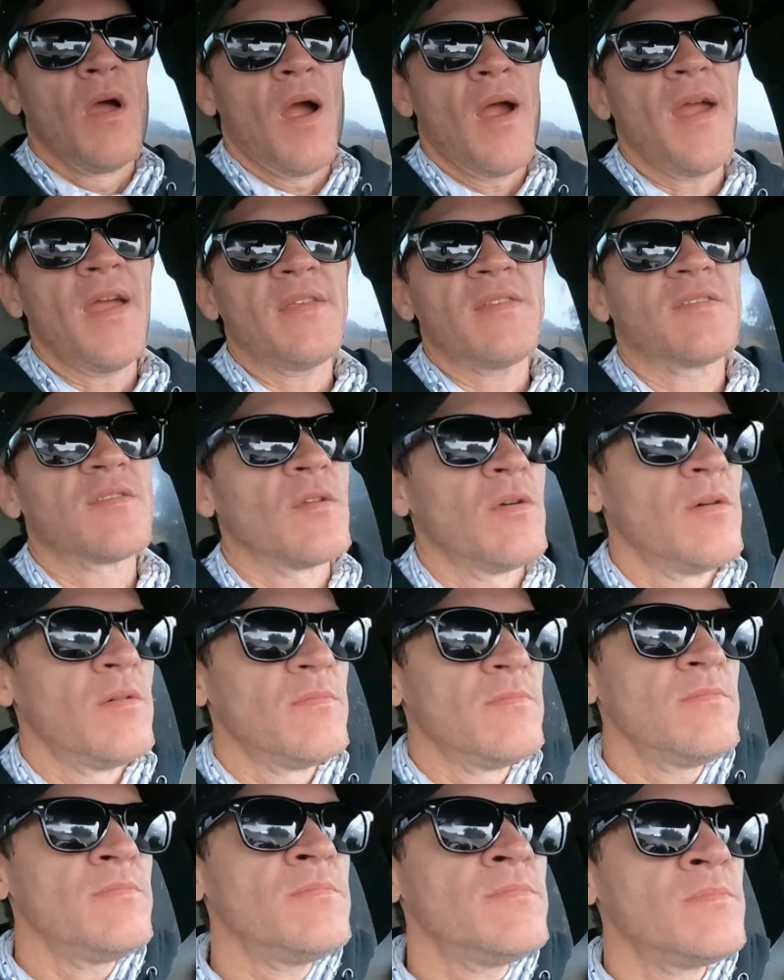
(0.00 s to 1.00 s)
All right, so
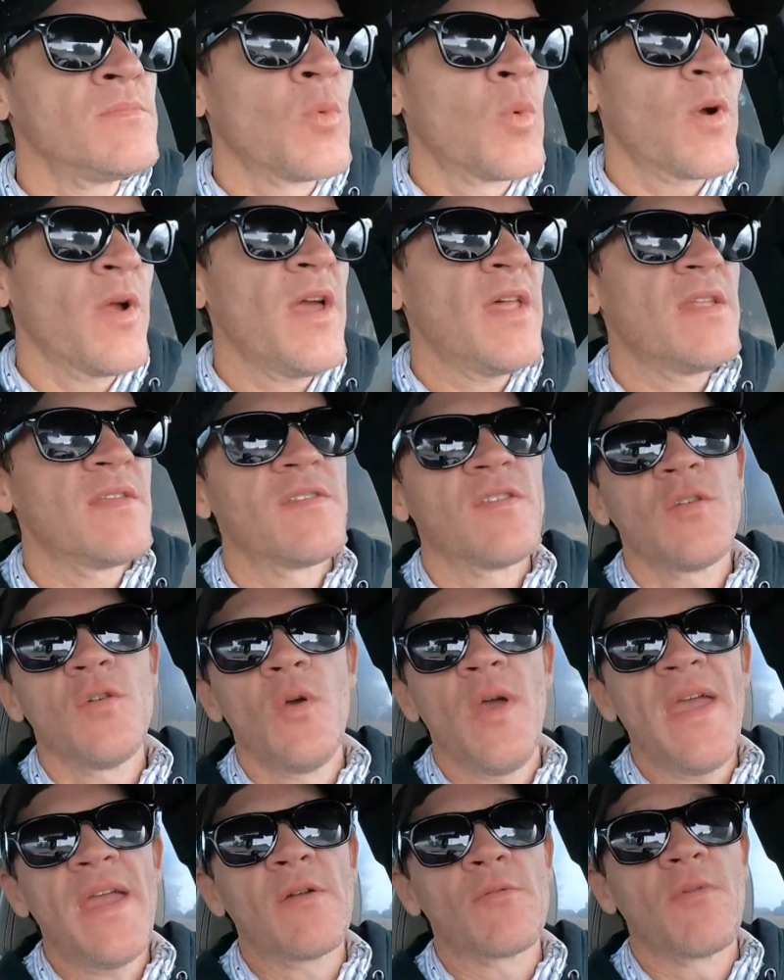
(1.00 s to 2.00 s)
we're headed
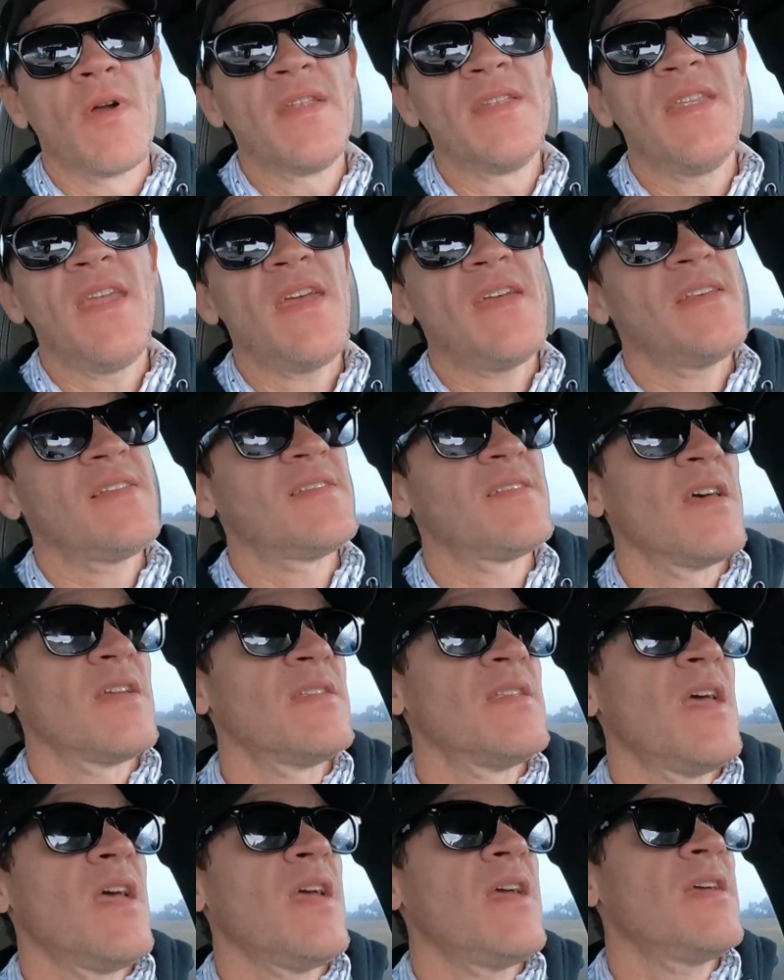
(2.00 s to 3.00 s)
to a Runday
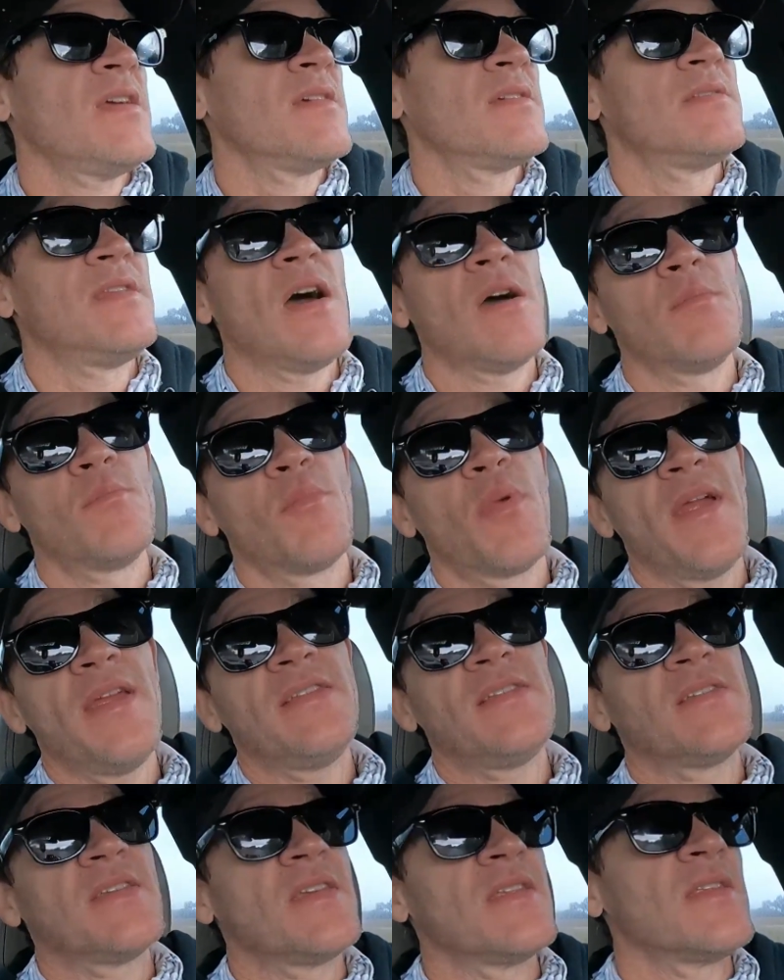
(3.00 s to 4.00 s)
Sunday down in
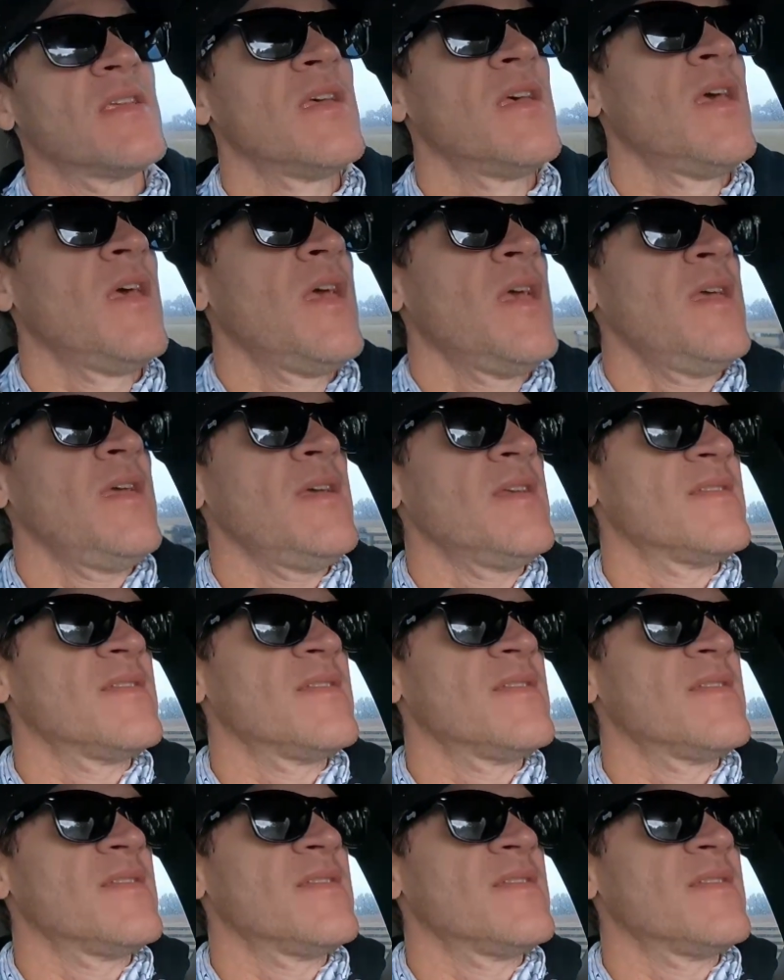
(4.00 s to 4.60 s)
Bradenton.